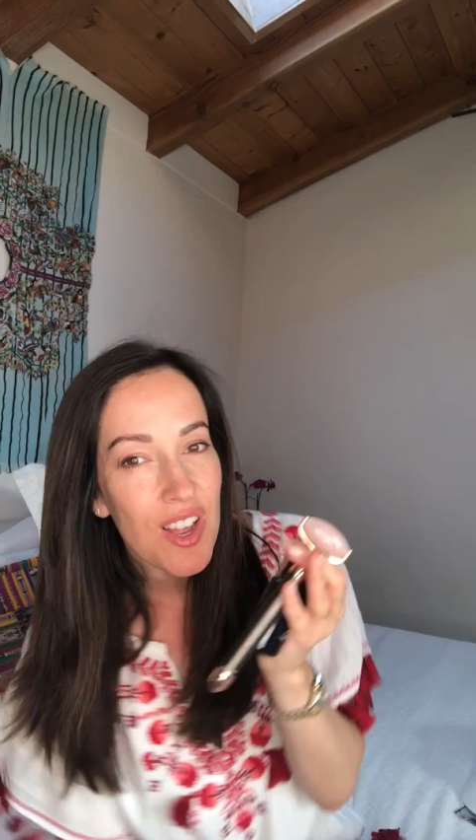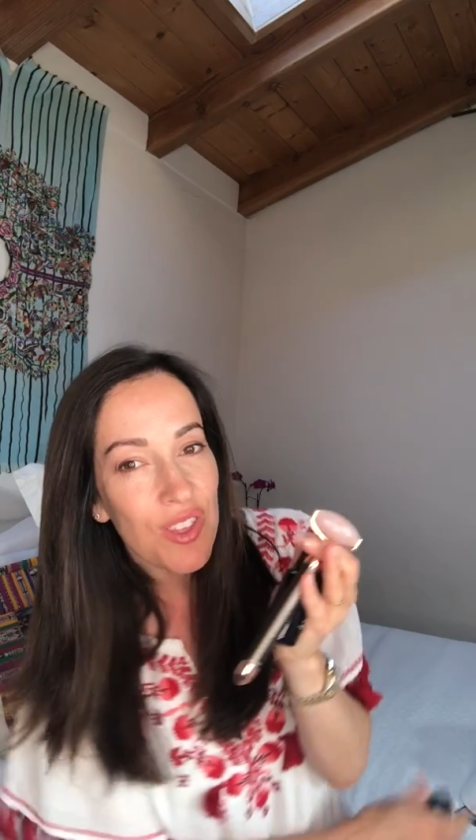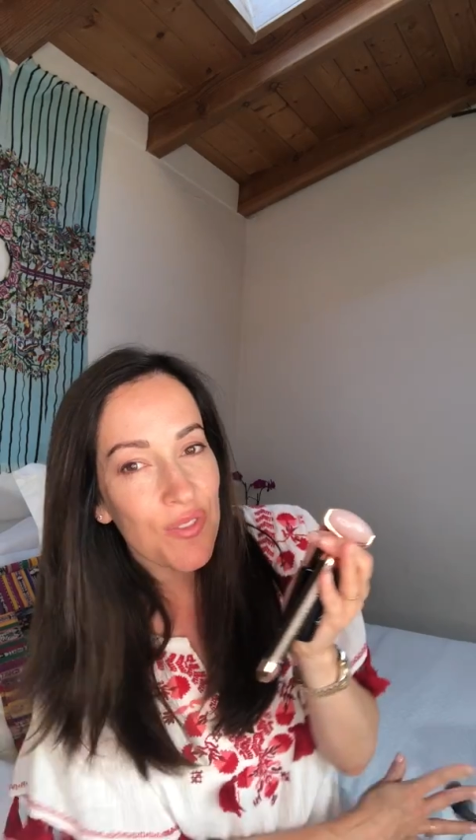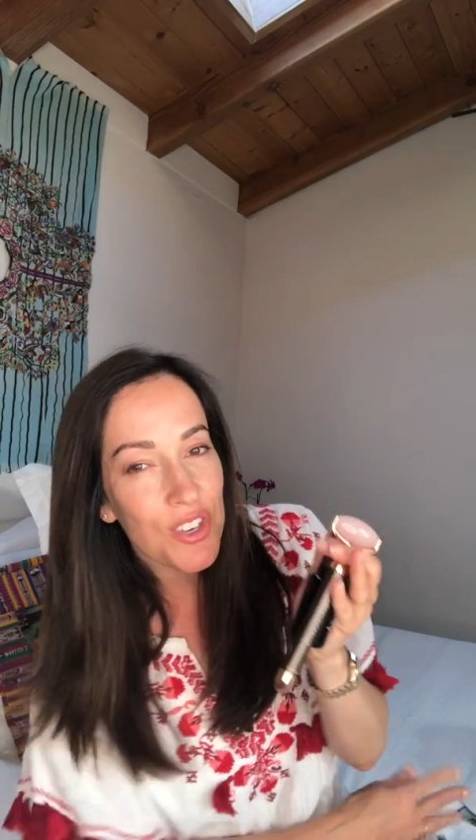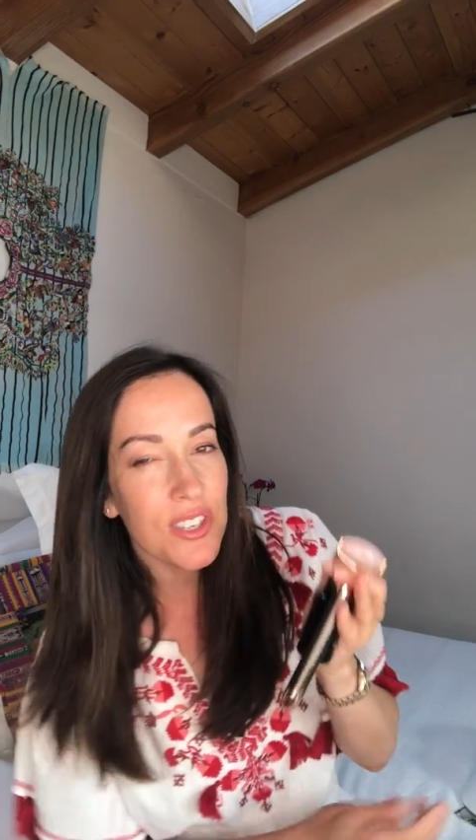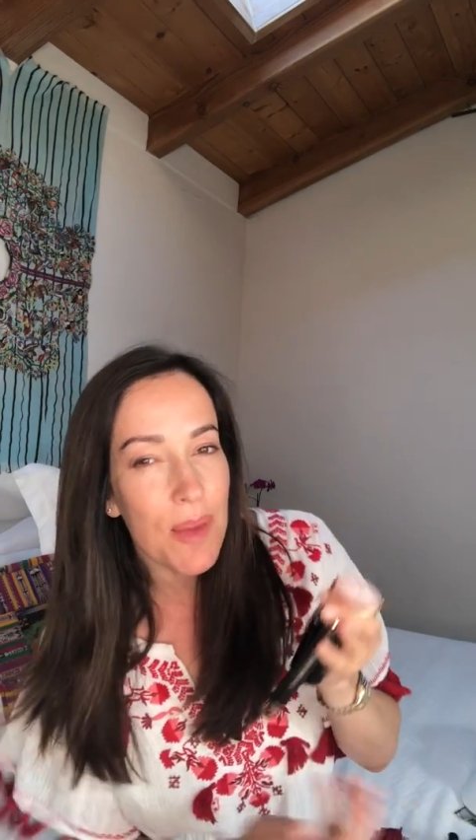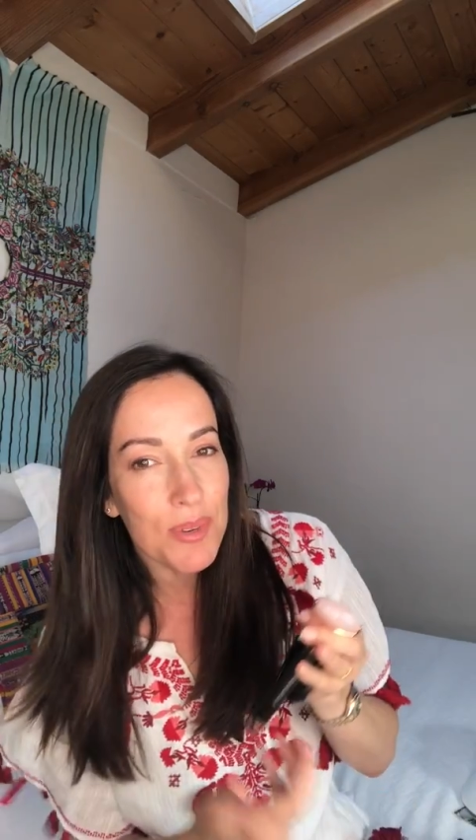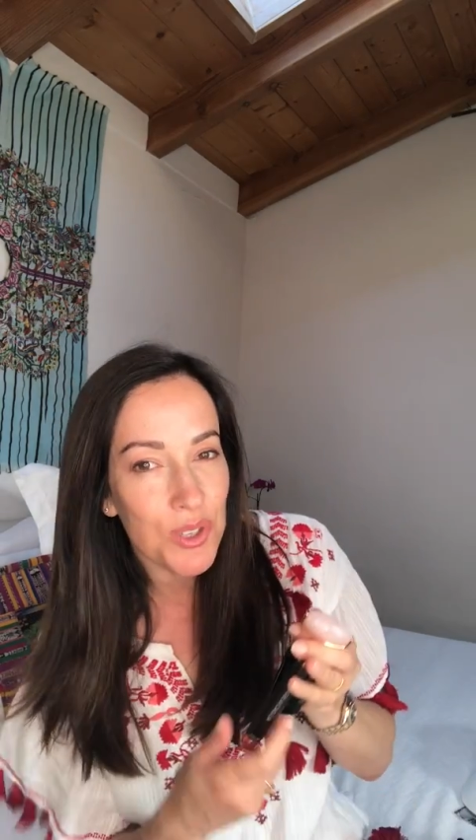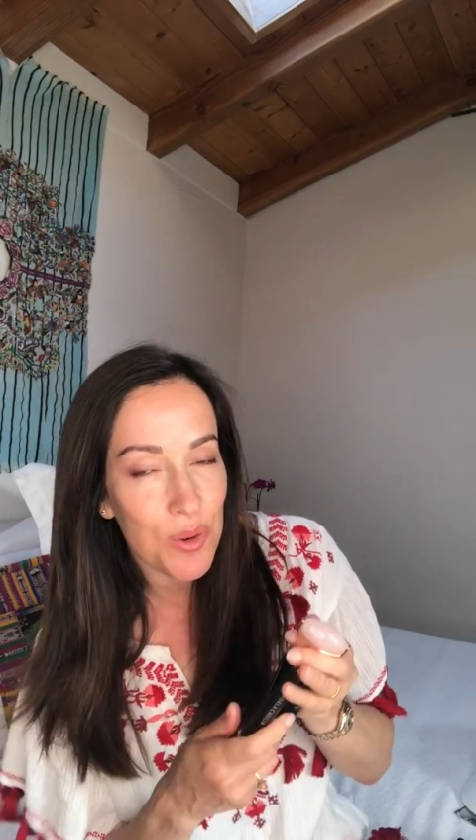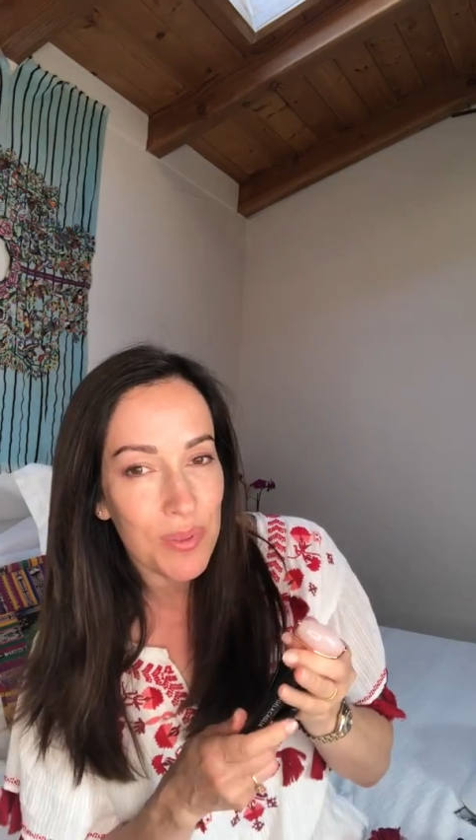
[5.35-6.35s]
The first step
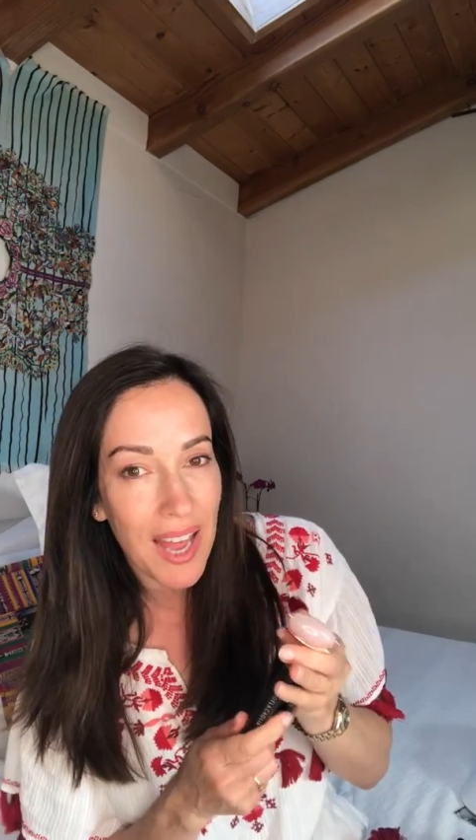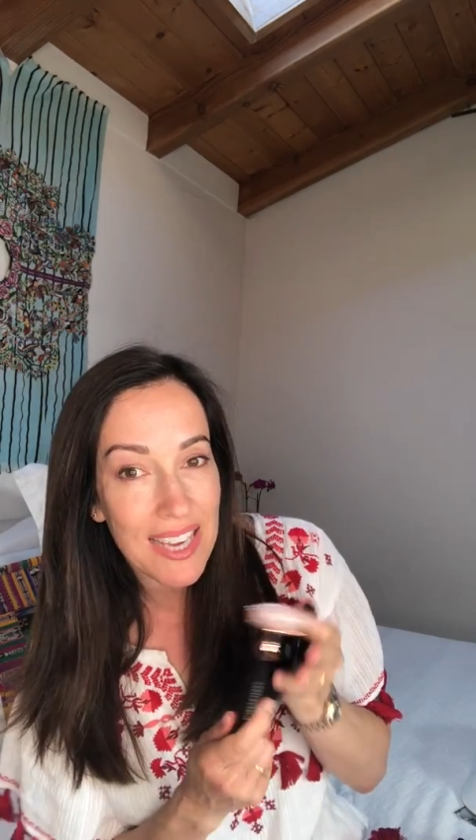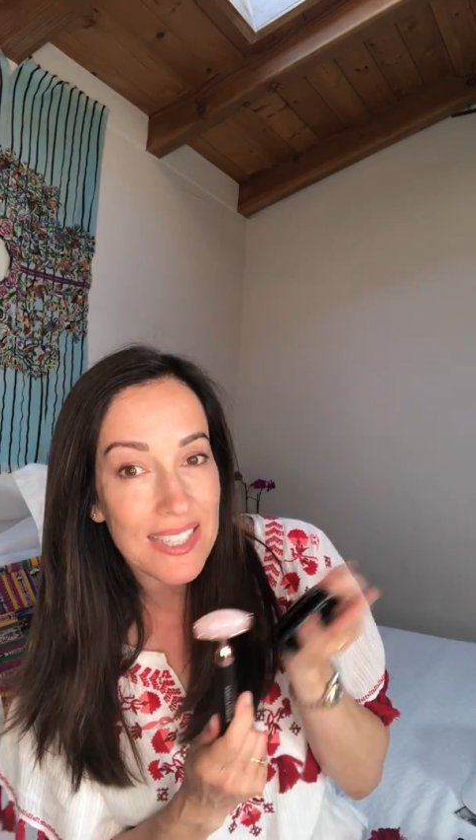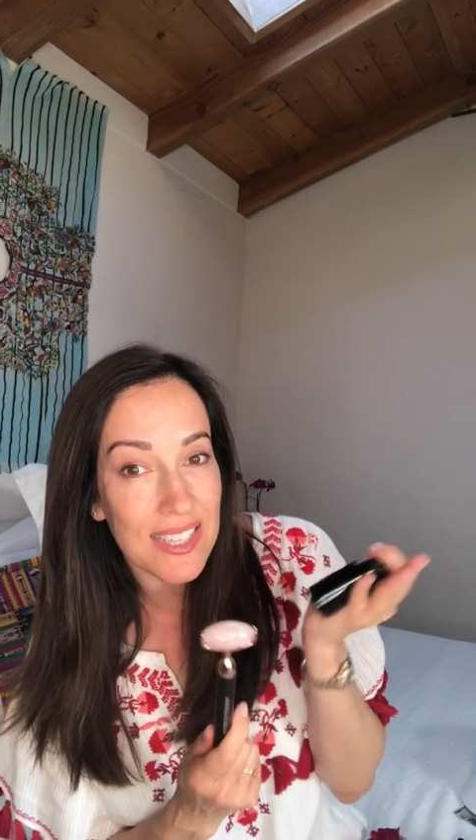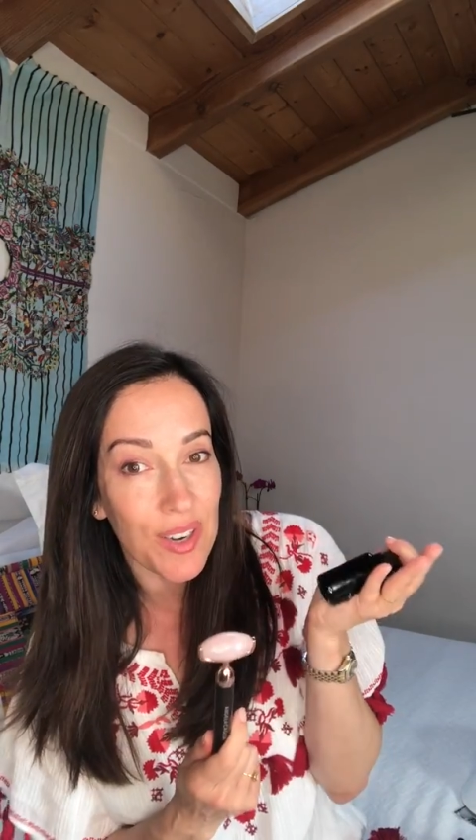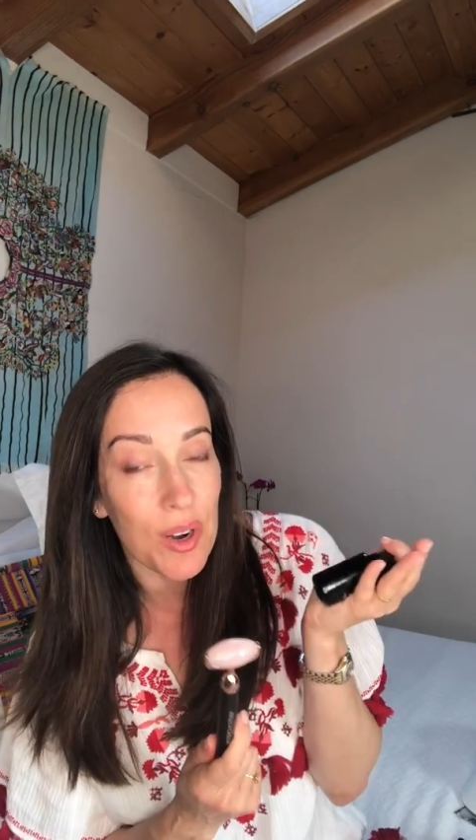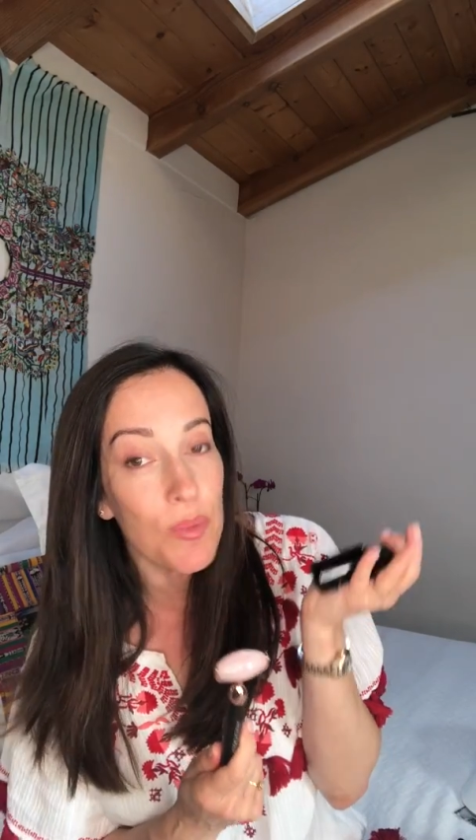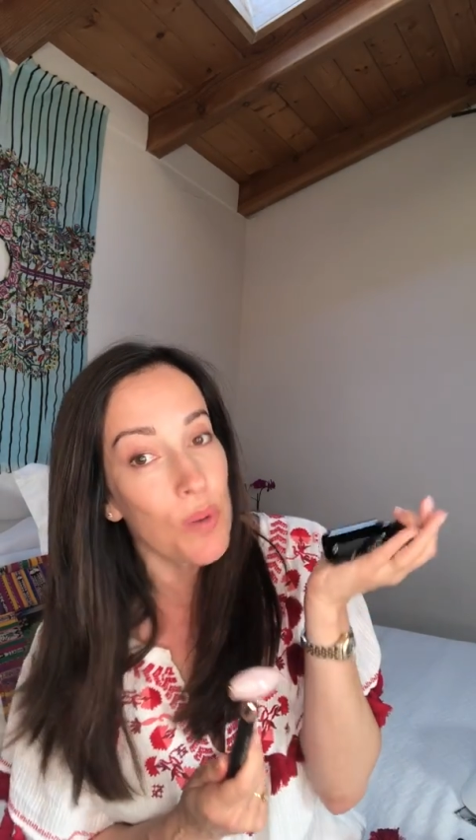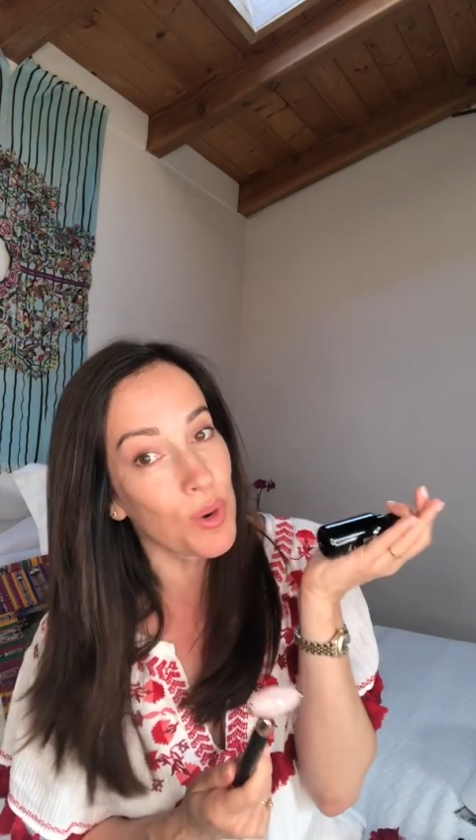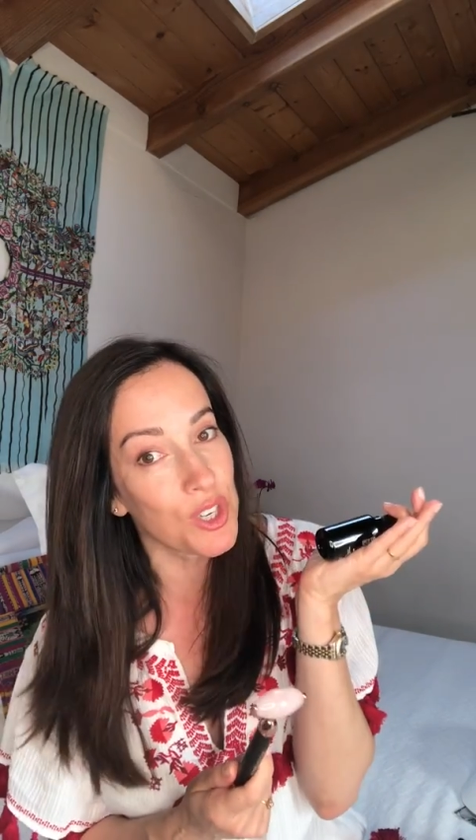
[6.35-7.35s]
is to apply a
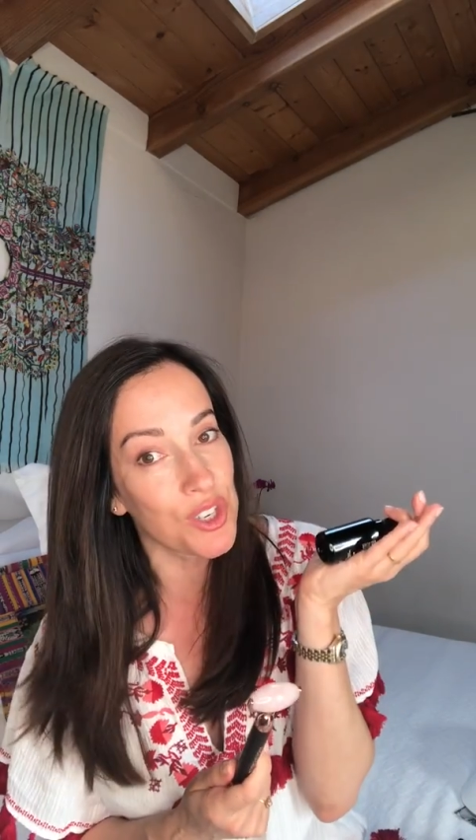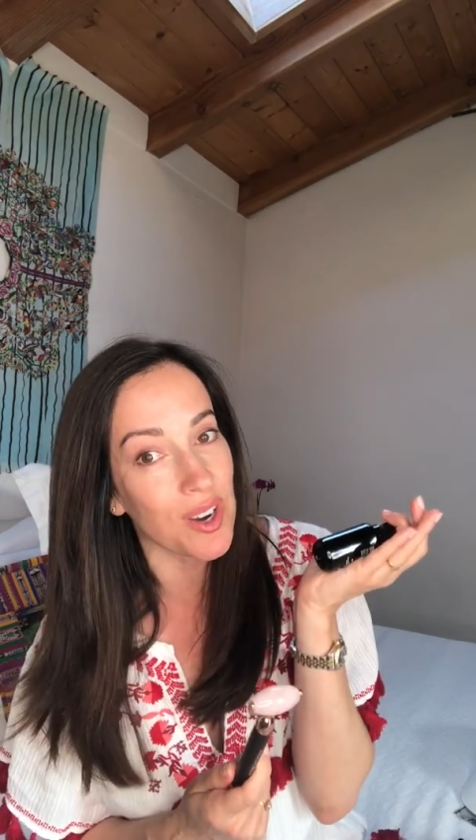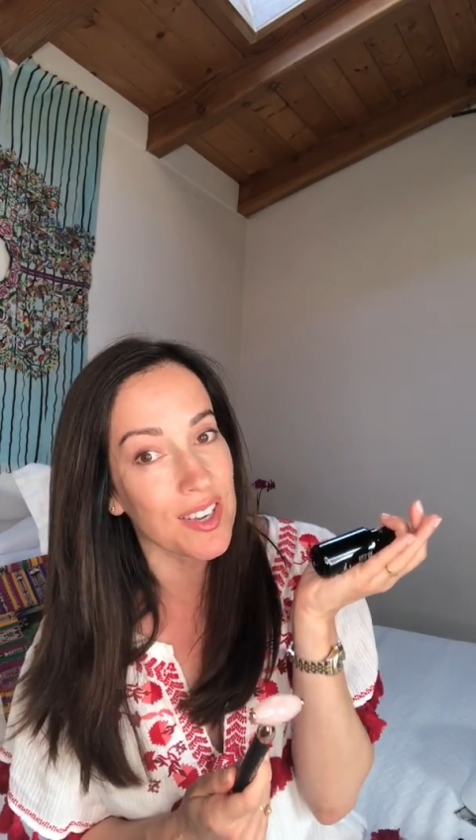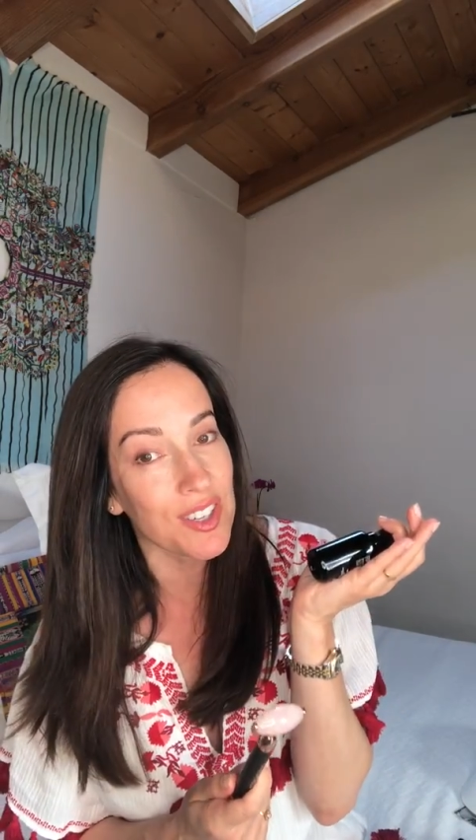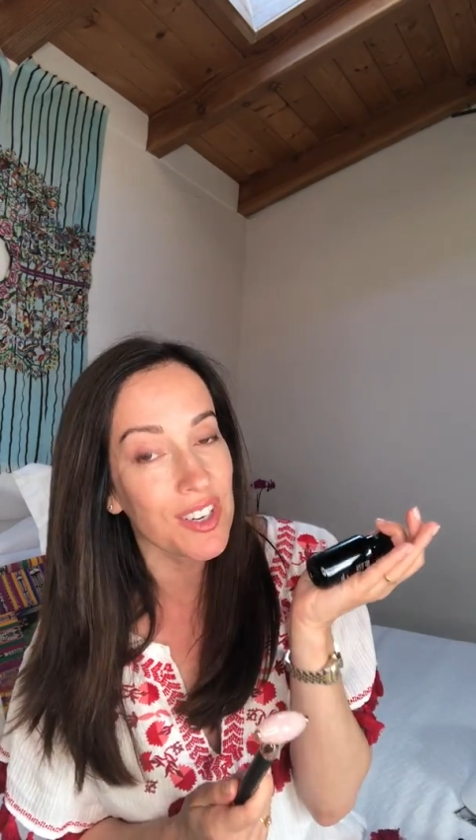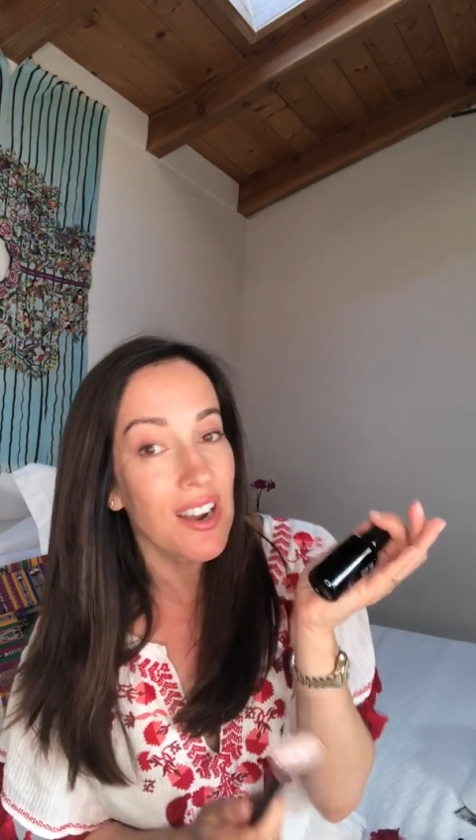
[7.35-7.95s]
serum or moisturizer.